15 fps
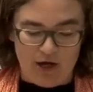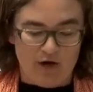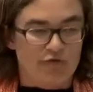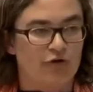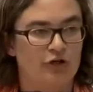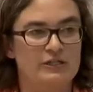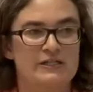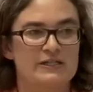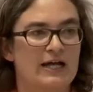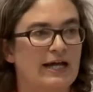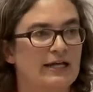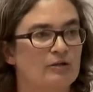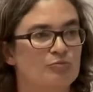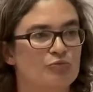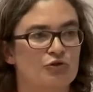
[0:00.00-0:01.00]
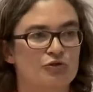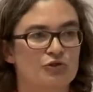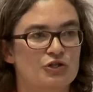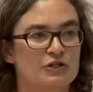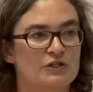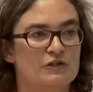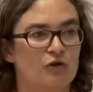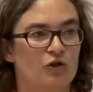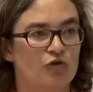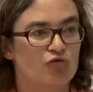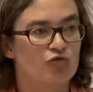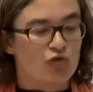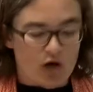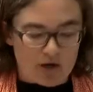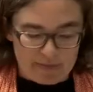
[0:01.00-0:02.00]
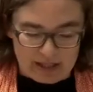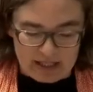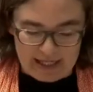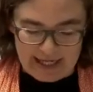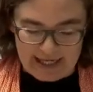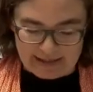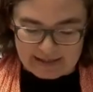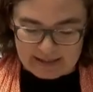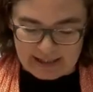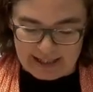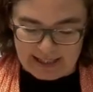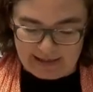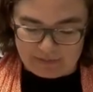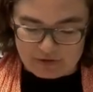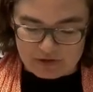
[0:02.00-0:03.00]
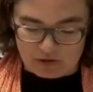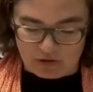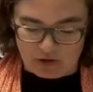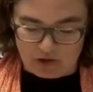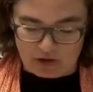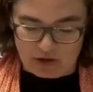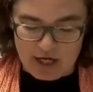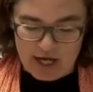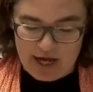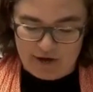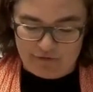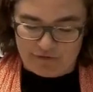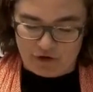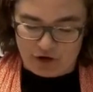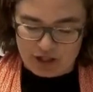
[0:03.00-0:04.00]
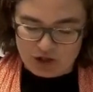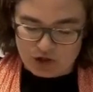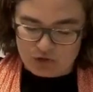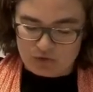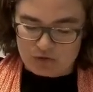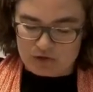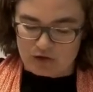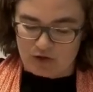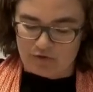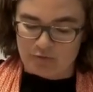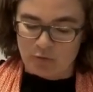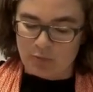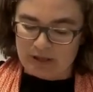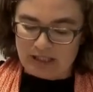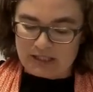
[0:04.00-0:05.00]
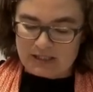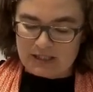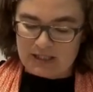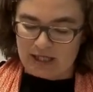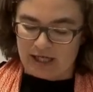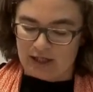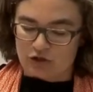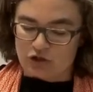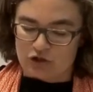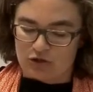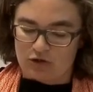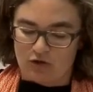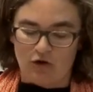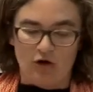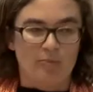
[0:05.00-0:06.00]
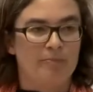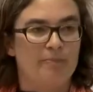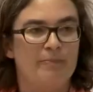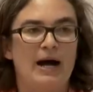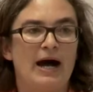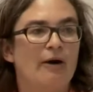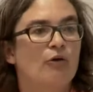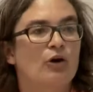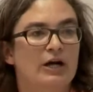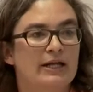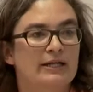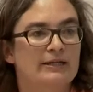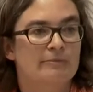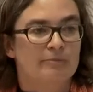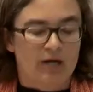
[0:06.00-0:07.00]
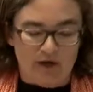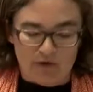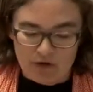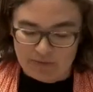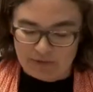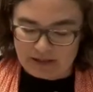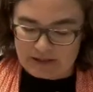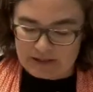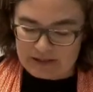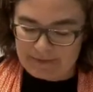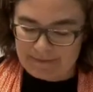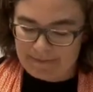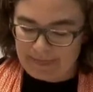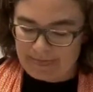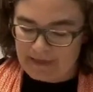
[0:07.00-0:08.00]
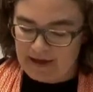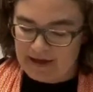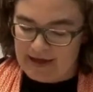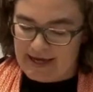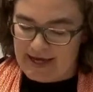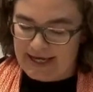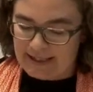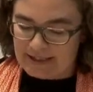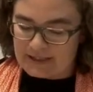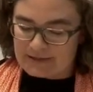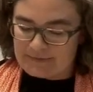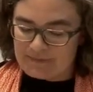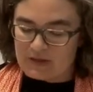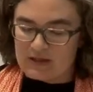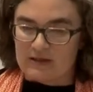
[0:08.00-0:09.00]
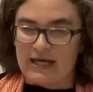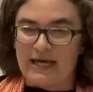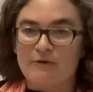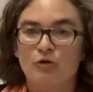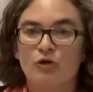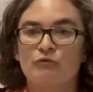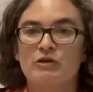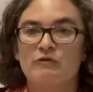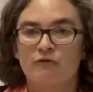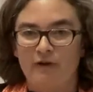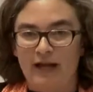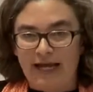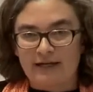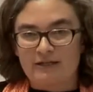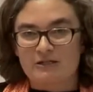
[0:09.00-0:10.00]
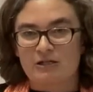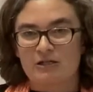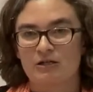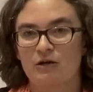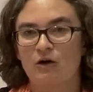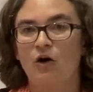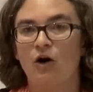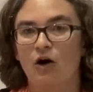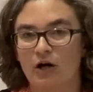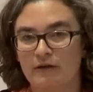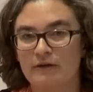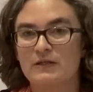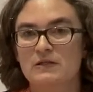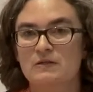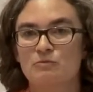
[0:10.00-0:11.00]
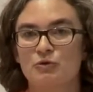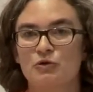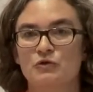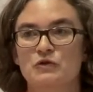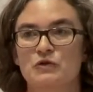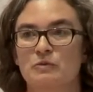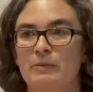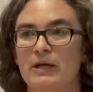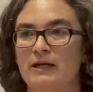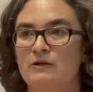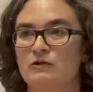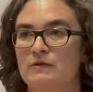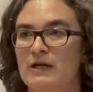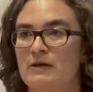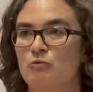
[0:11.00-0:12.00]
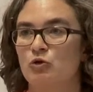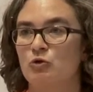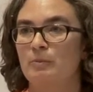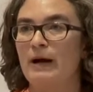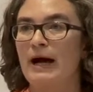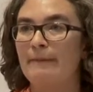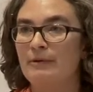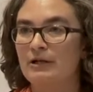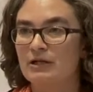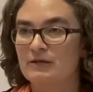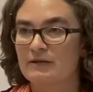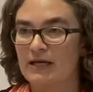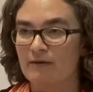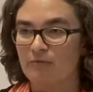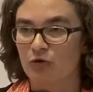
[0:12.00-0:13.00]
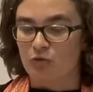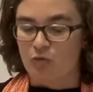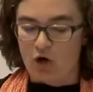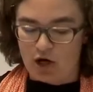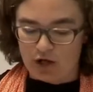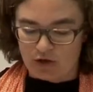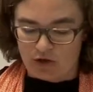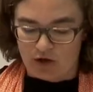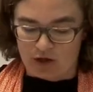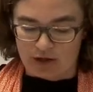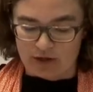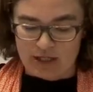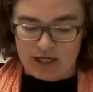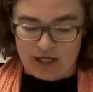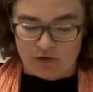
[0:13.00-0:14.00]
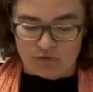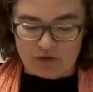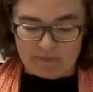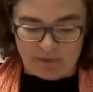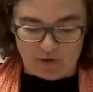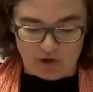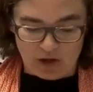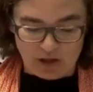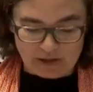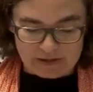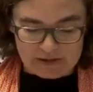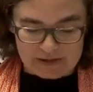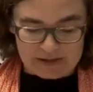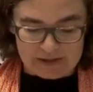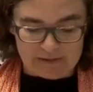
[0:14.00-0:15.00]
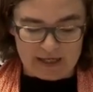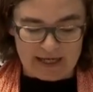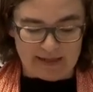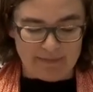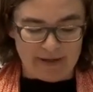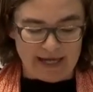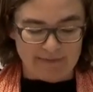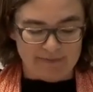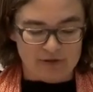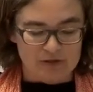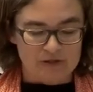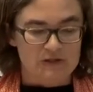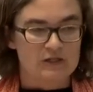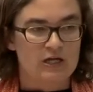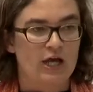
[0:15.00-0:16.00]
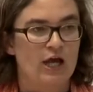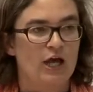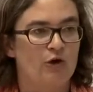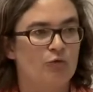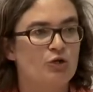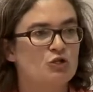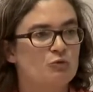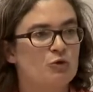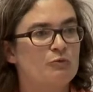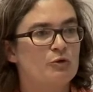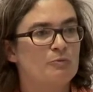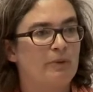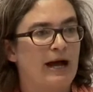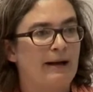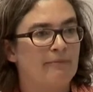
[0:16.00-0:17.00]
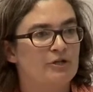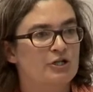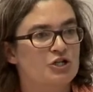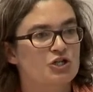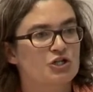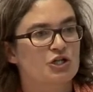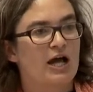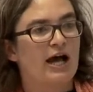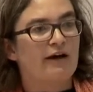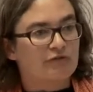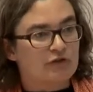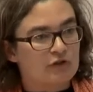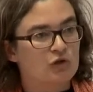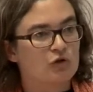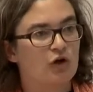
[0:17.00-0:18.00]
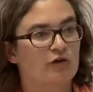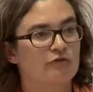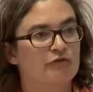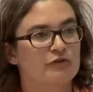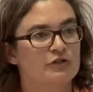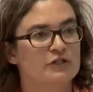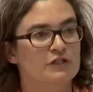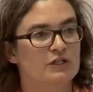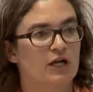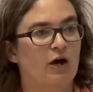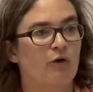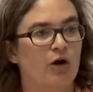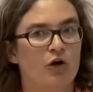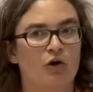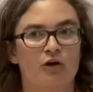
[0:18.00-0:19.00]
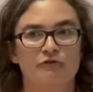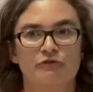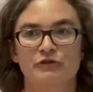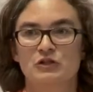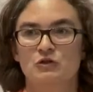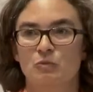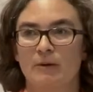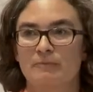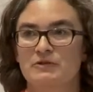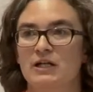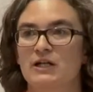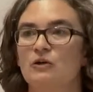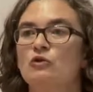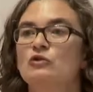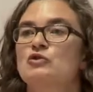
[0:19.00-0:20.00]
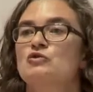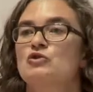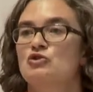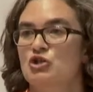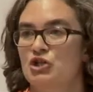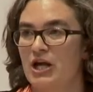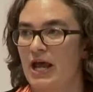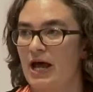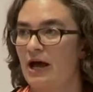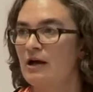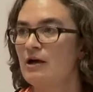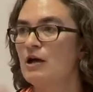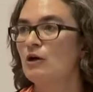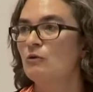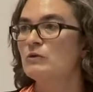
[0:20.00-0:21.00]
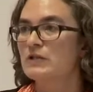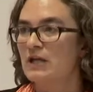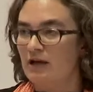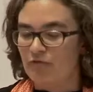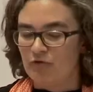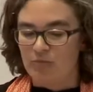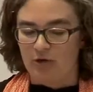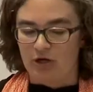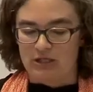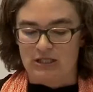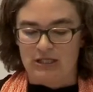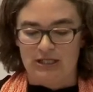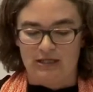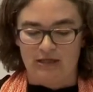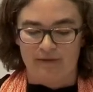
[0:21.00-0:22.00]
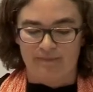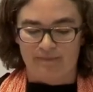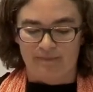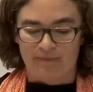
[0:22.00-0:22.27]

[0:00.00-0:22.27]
for design approaches on urban landscapes, or for issues of mobility culture or power and empowerment. And they will reflect on the symposium and they will publish they will work on reports and papers which we will publish after the conference on our conference website also to share with everybody here